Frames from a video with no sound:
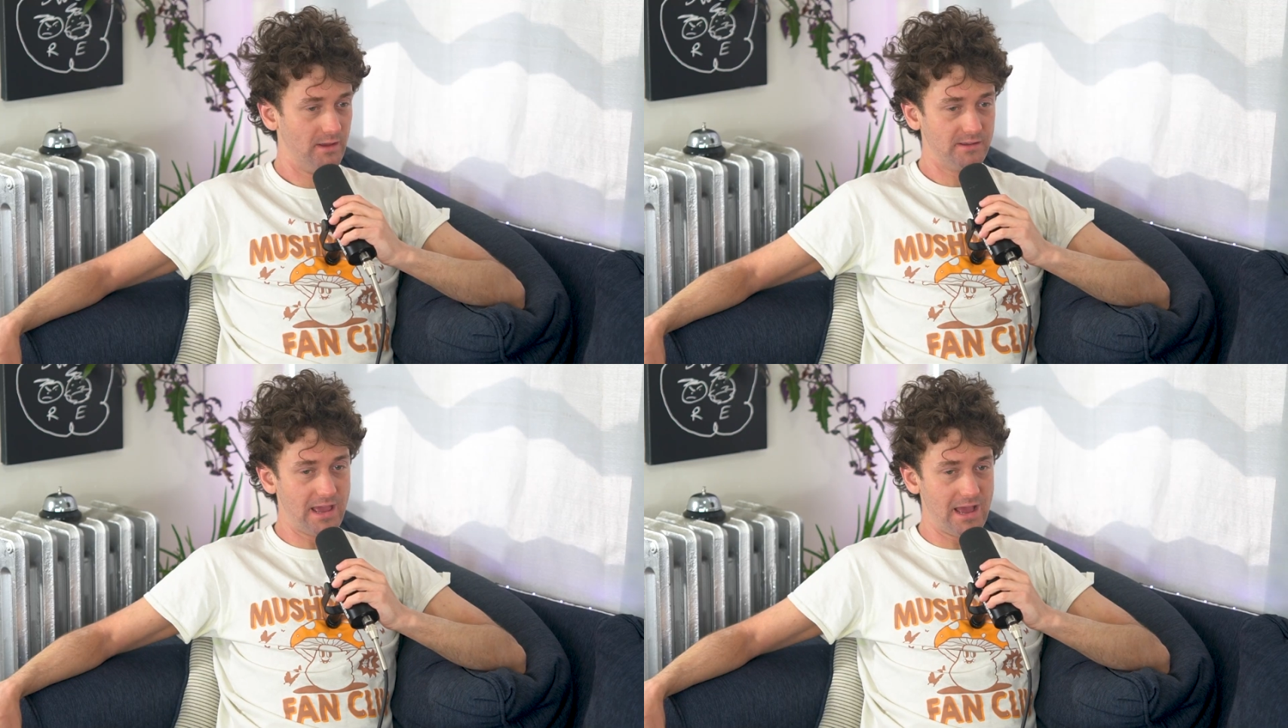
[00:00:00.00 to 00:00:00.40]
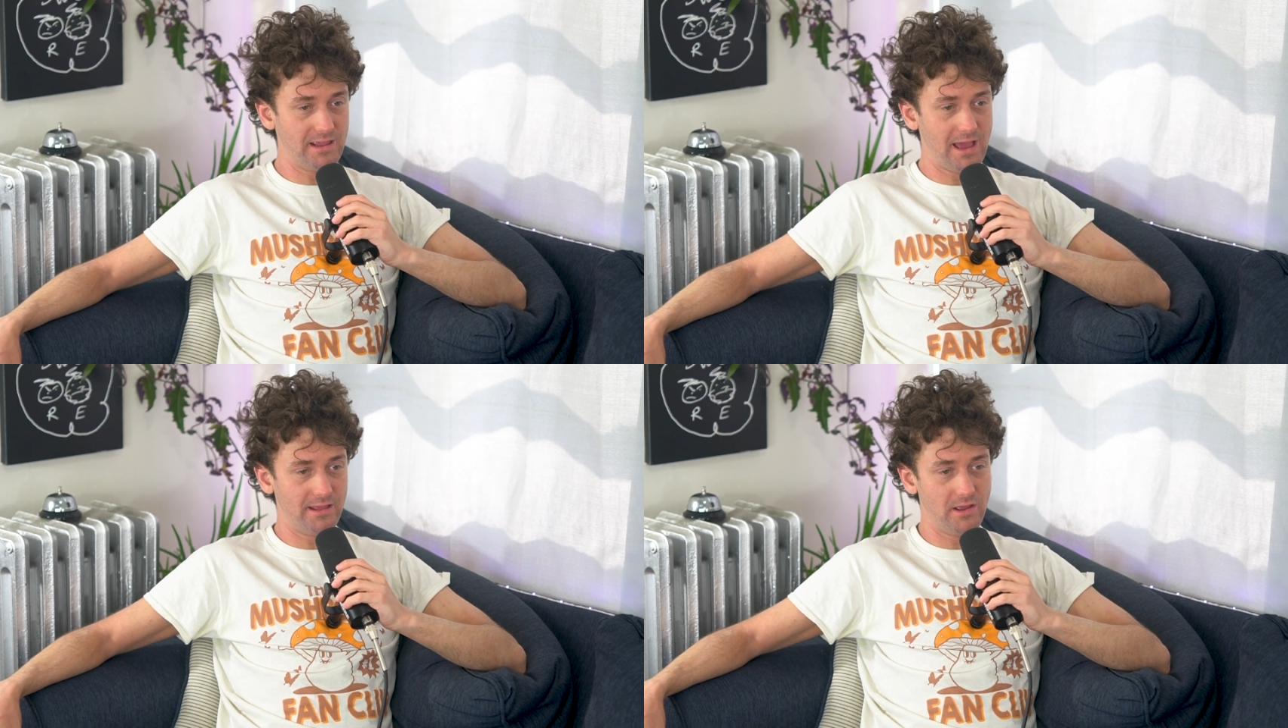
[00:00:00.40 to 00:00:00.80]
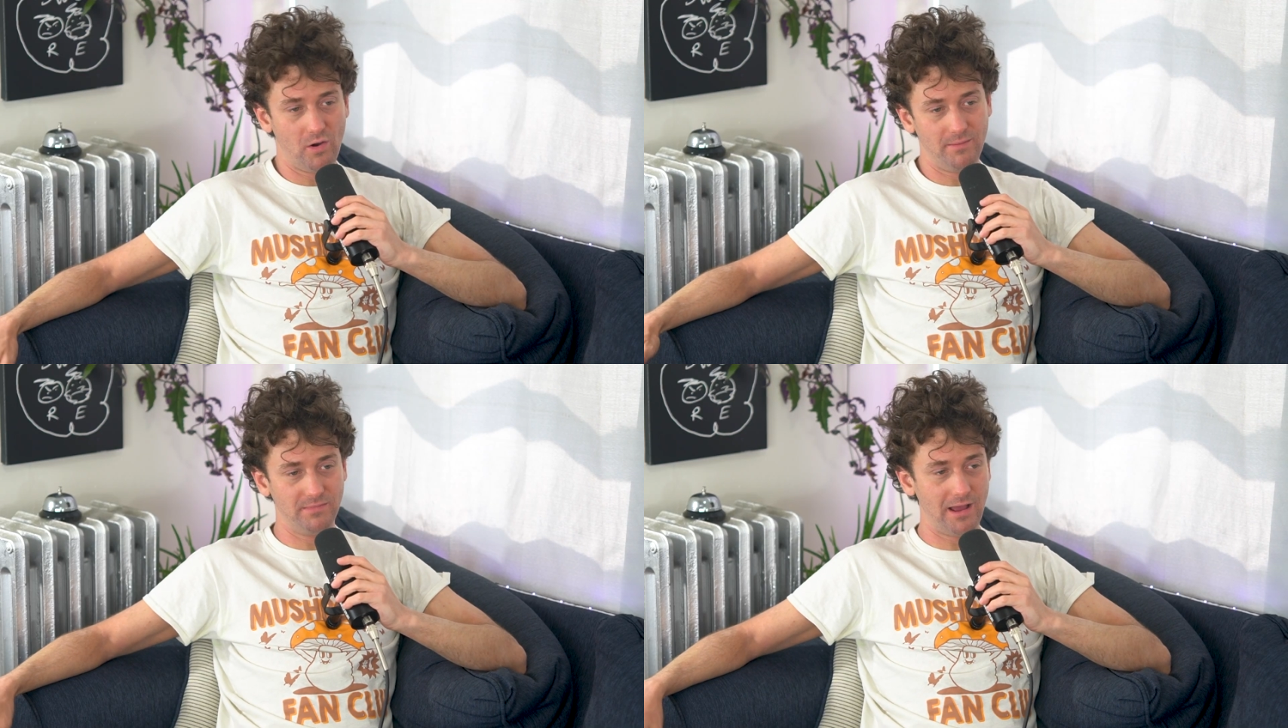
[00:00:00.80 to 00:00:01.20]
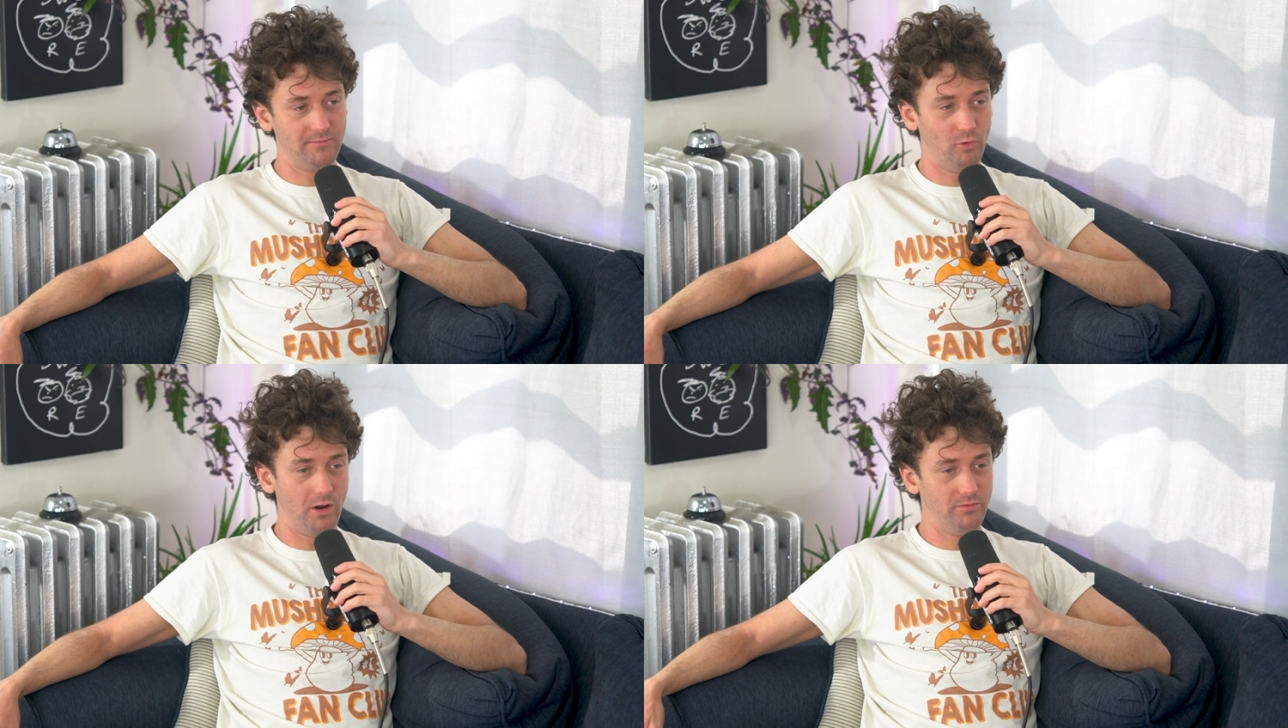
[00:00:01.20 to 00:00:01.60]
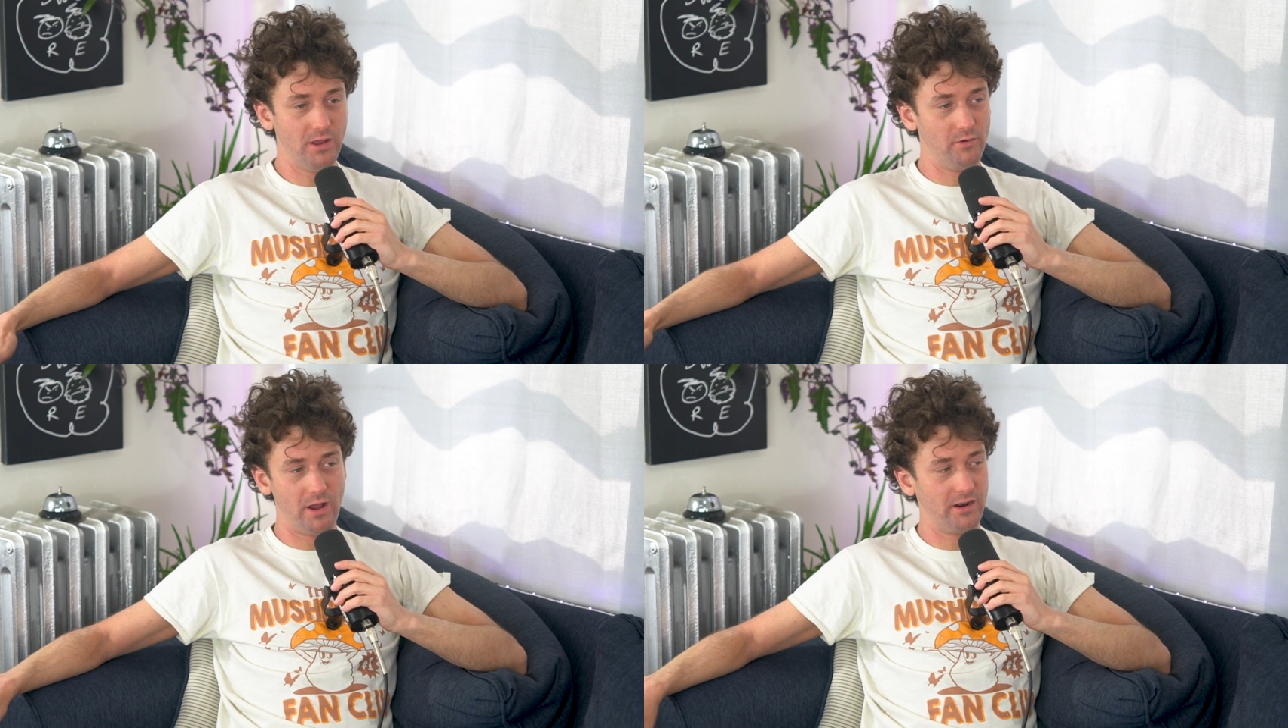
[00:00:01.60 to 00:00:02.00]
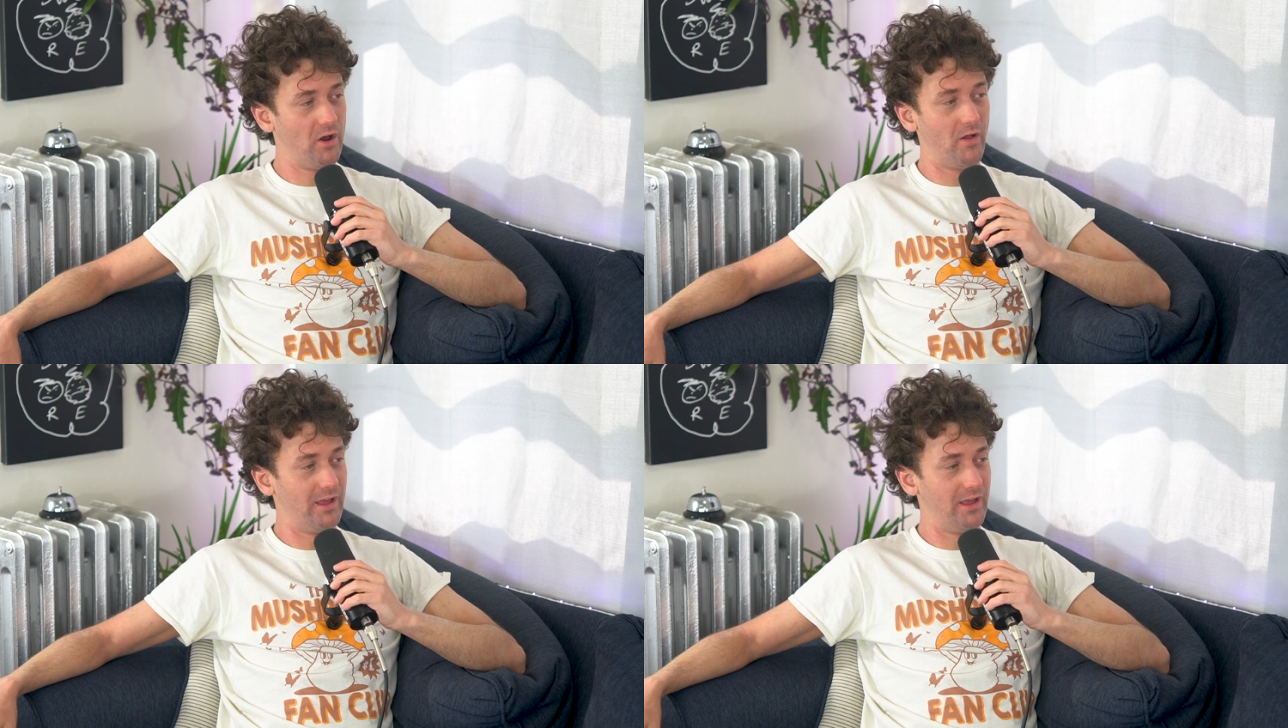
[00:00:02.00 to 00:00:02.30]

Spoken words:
Yeah. No, I'm well, no, not at all.